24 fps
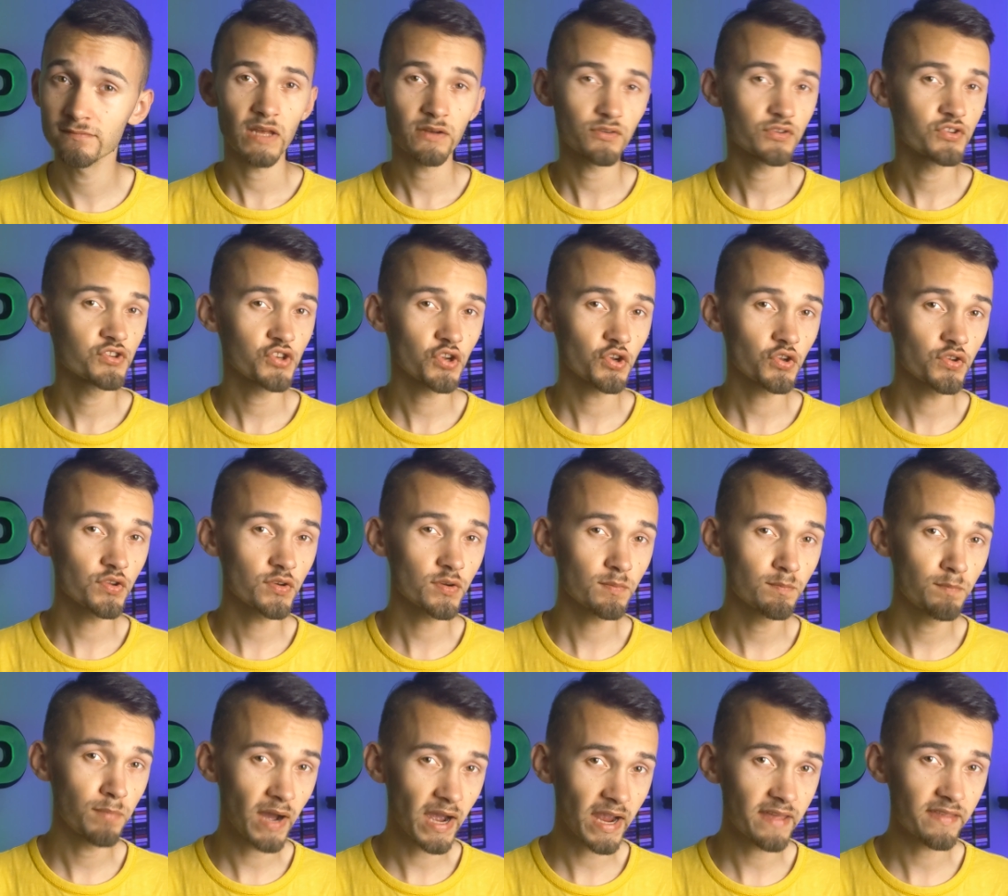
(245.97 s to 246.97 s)
Now, should
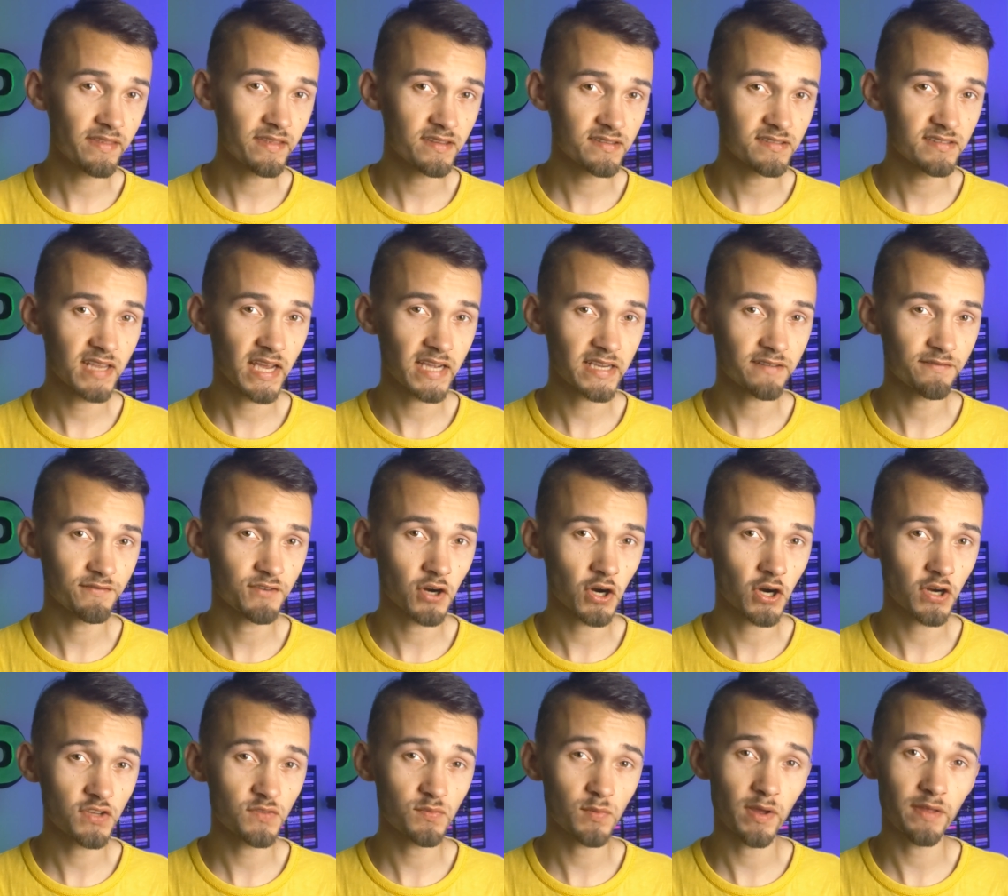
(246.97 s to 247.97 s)
you buy this deck of
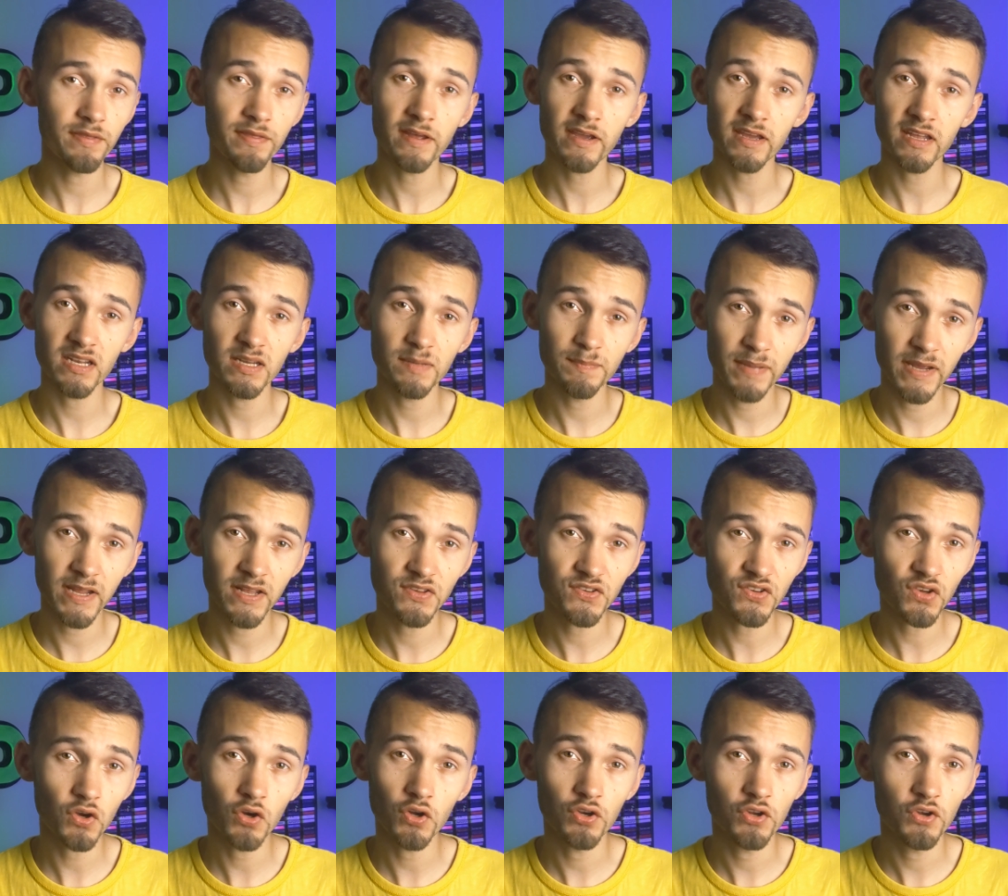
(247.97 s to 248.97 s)
cards? Well, I think it
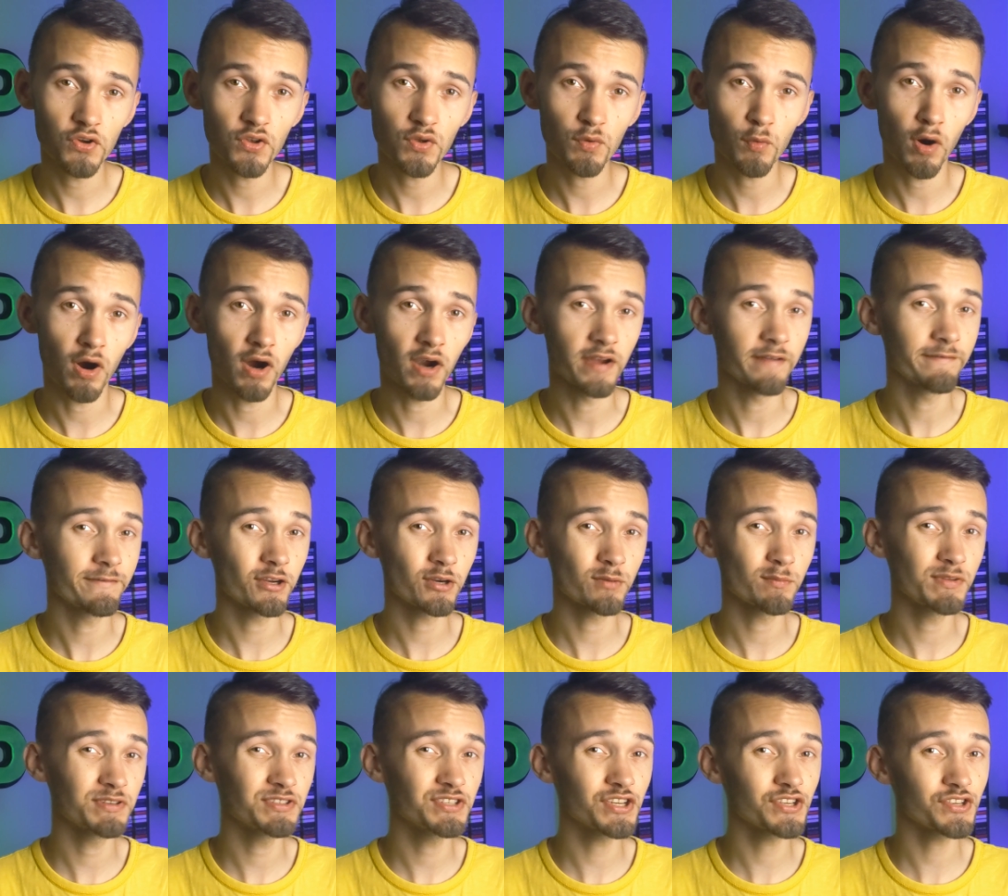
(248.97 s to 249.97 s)
depends on who you are. If
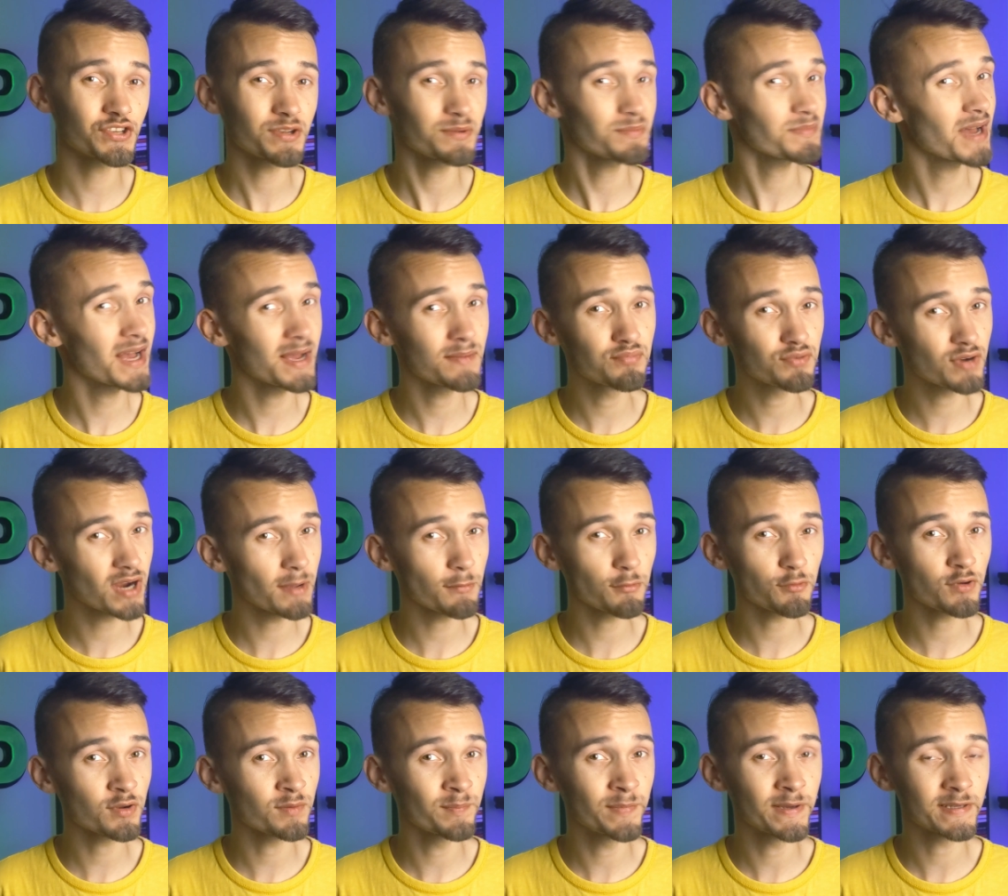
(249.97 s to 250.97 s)
you're a magician, I
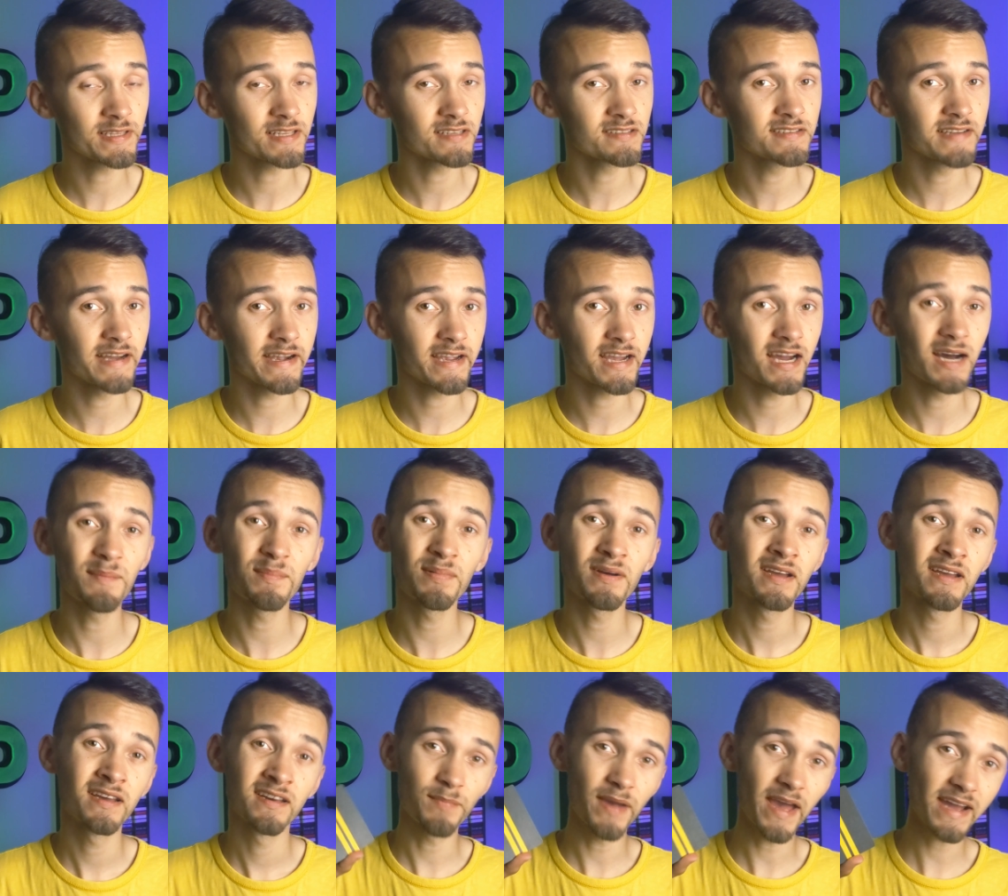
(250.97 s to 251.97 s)
probably wouldn't pick this deck up.
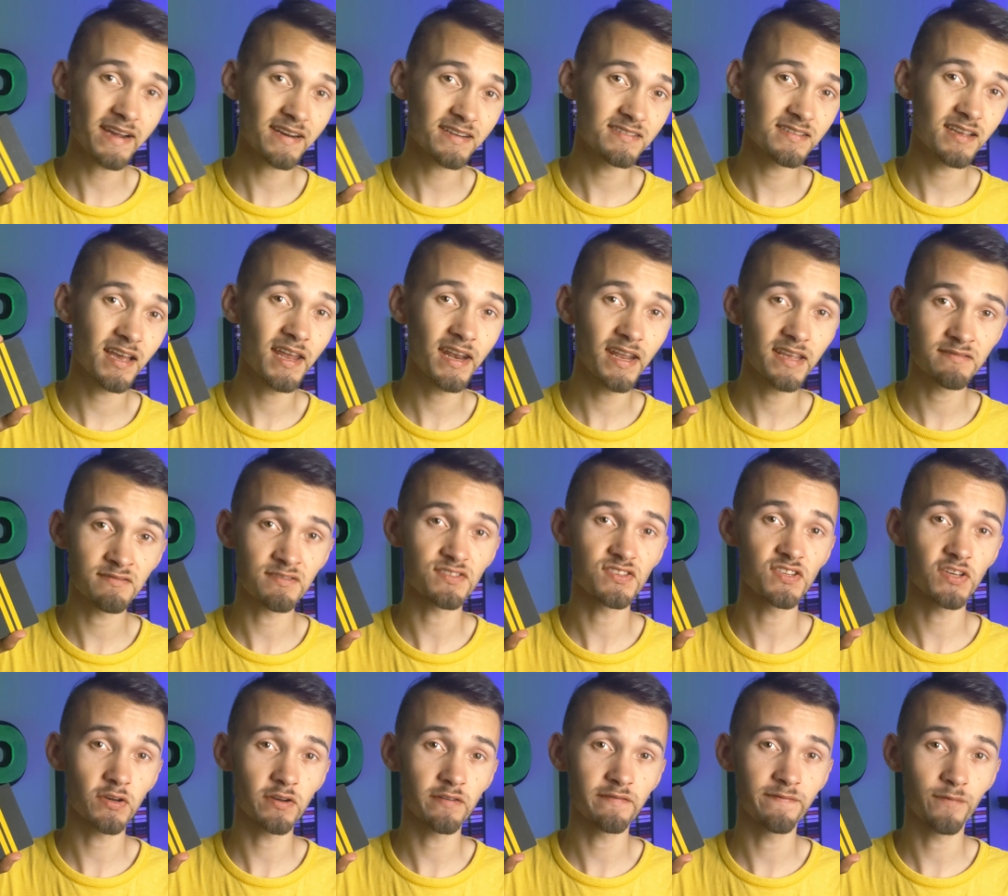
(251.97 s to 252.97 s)
The back design
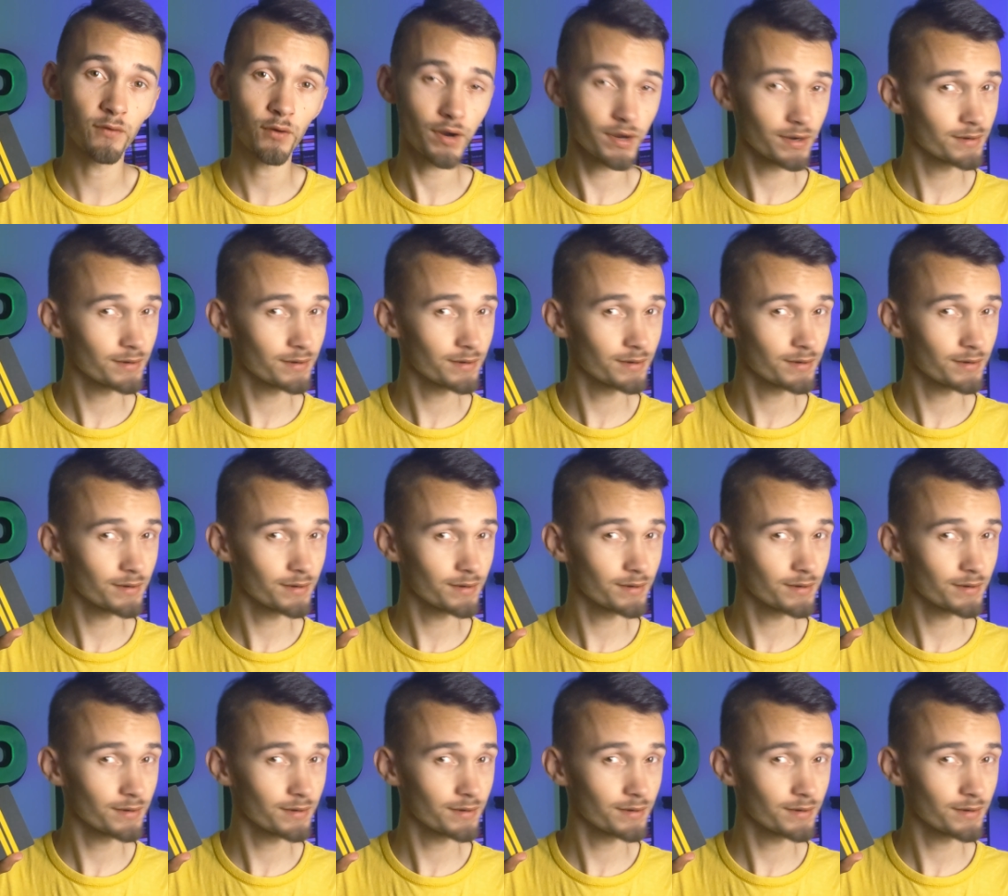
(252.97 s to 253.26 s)
isn't suited